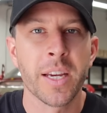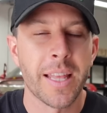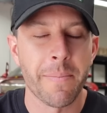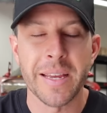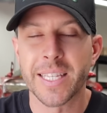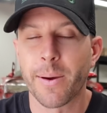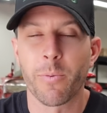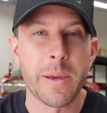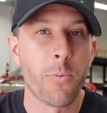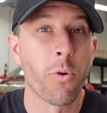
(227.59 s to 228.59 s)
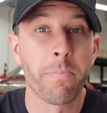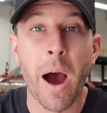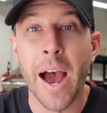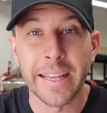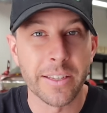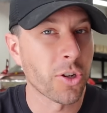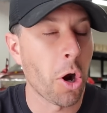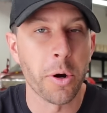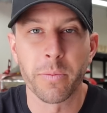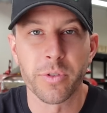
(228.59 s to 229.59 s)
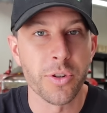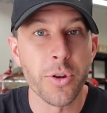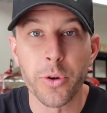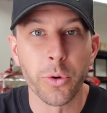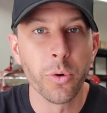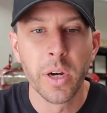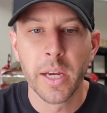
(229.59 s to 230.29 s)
That means that when people were buying this car that was new,